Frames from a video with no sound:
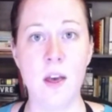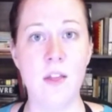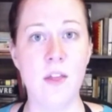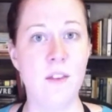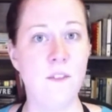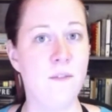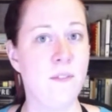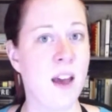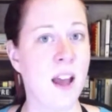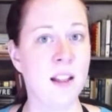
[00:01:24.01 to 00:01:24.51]
the
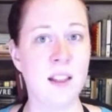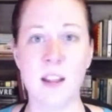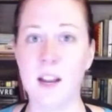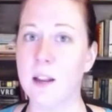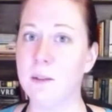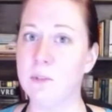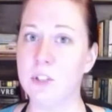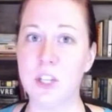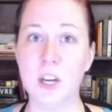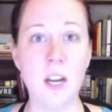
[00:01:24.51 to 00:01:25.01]
fact that
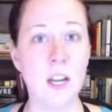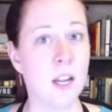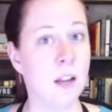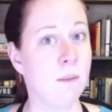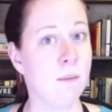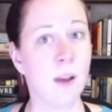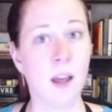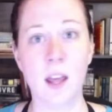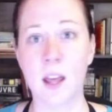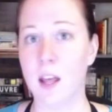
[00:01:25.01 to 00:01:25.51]
I'm shaking
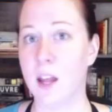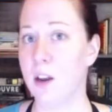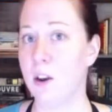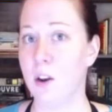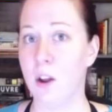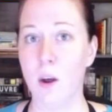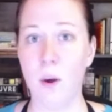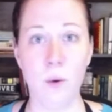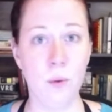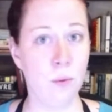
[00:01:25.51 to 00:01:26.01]
my head
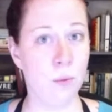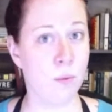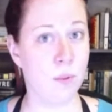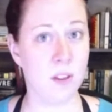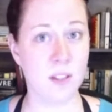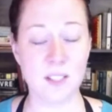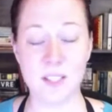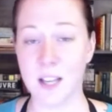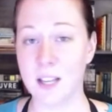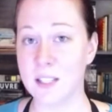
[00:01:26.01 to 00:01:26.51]
no through the
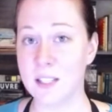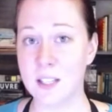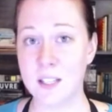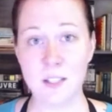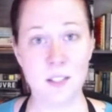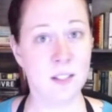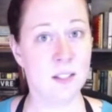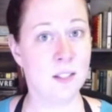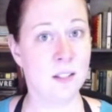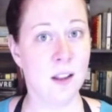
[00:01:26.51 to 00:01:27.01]

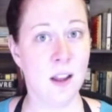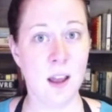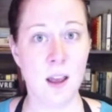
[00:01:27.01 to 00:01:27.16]
sentence